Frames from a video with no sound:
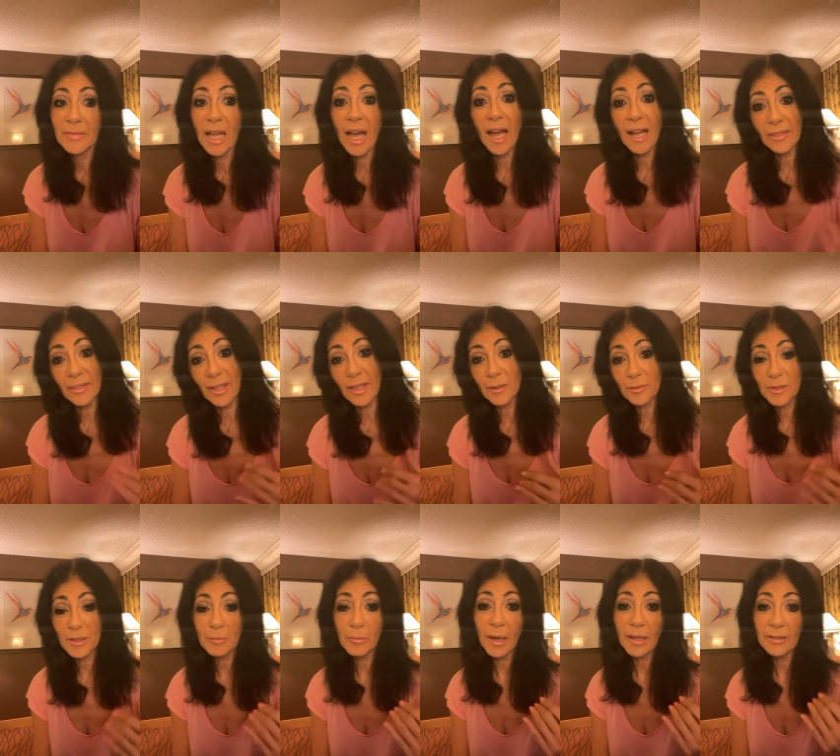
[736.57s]
I thought it
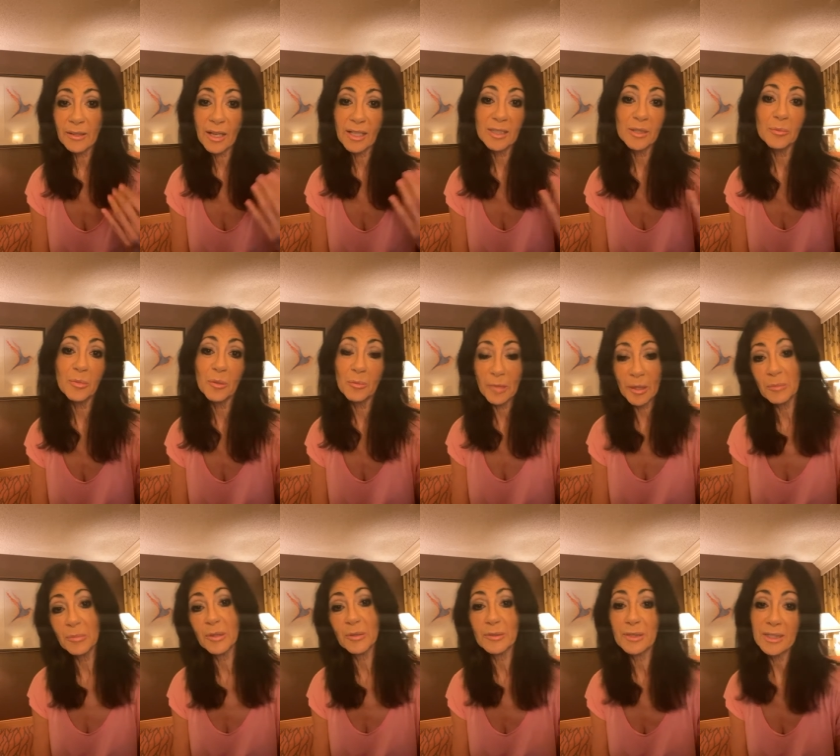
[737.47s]
was my loss, but
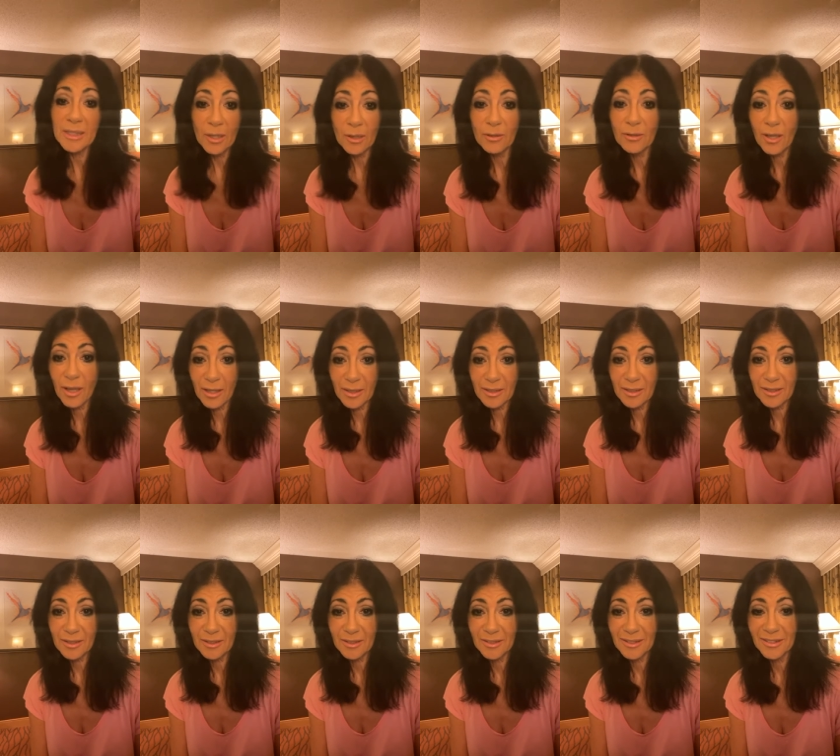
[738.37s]
maybe it was their loss
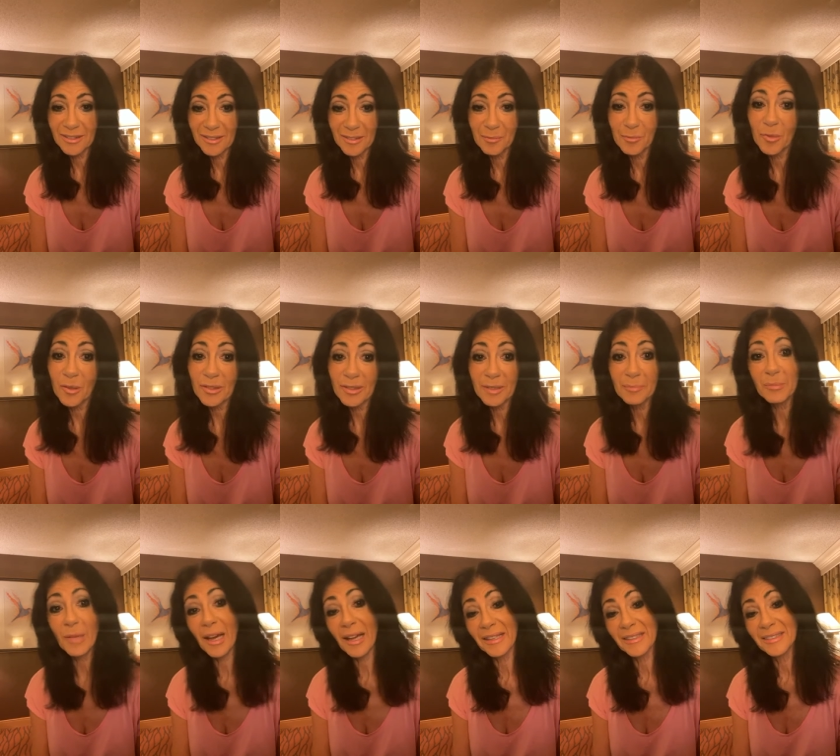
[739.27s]
more than
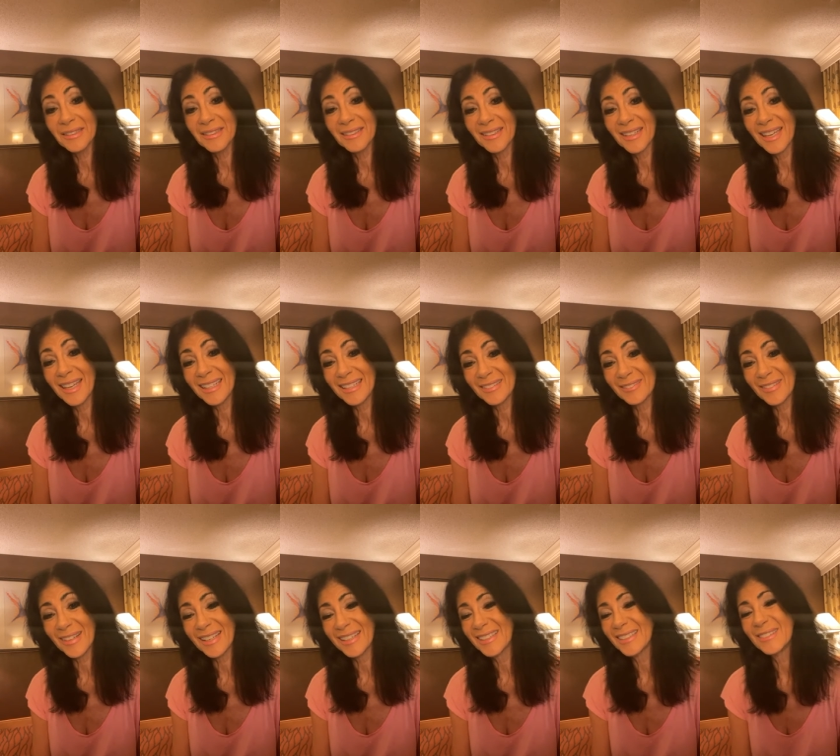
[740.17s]
mine
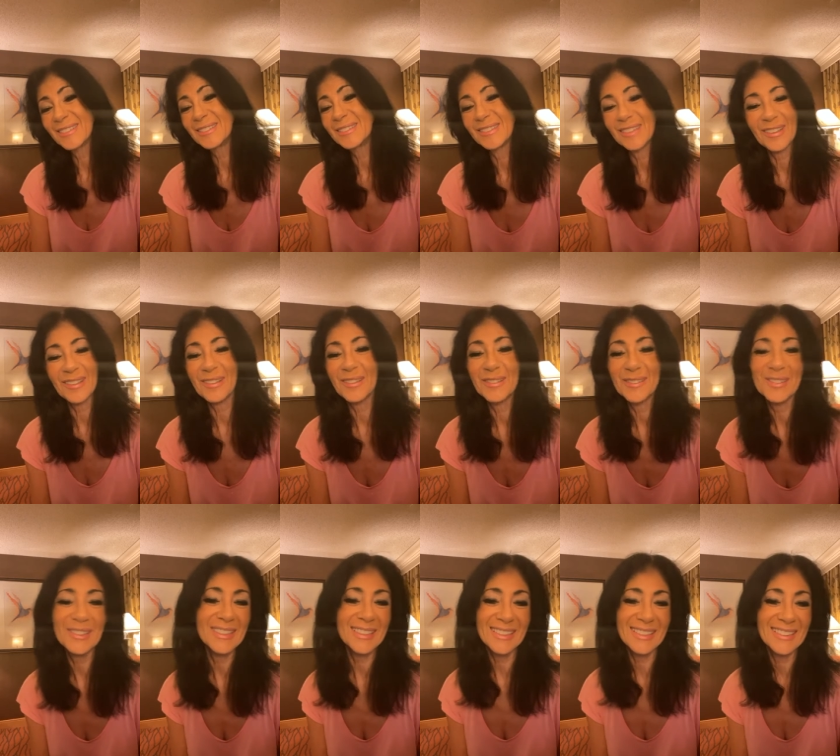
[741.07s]
anyway, who
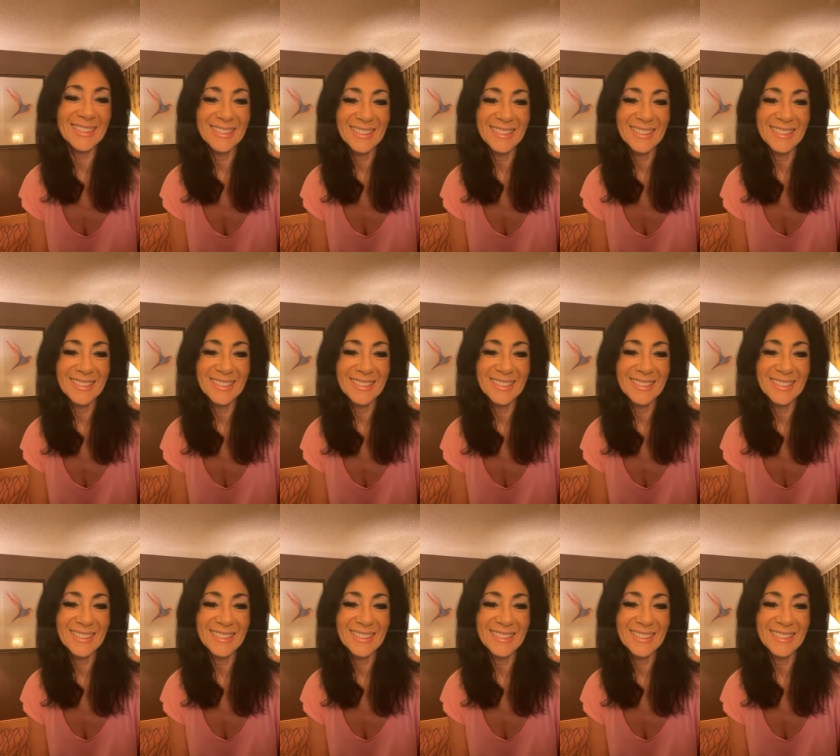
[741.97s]
knows?